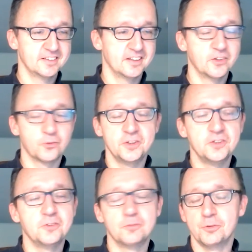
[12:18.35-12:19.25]
I
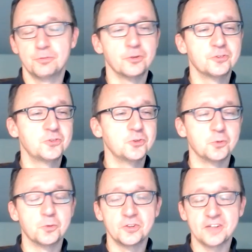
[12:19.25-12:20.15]
already referred to the
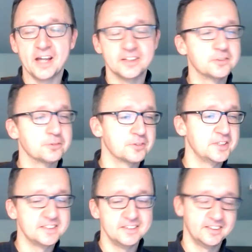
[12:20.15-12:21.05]
word additive
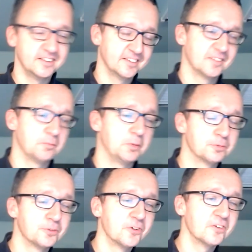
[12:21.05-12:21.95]
reasoning
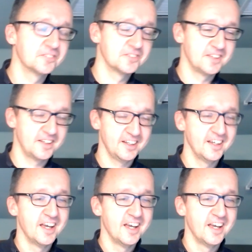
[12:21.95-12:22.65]
before today,